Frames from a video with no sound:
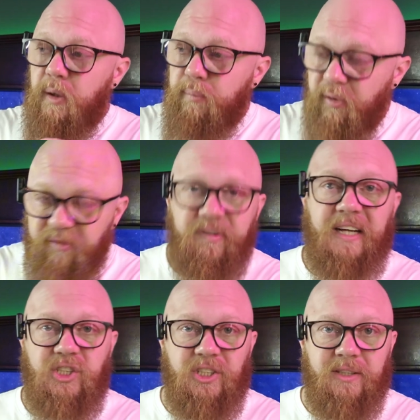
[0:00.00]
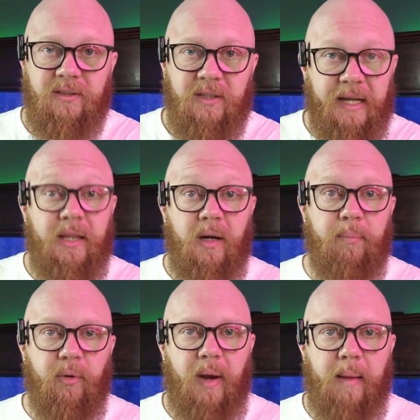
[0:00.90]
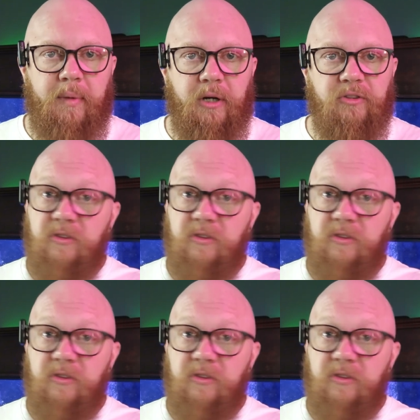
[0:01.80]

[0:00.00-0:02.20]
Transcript: perfection in their parameters.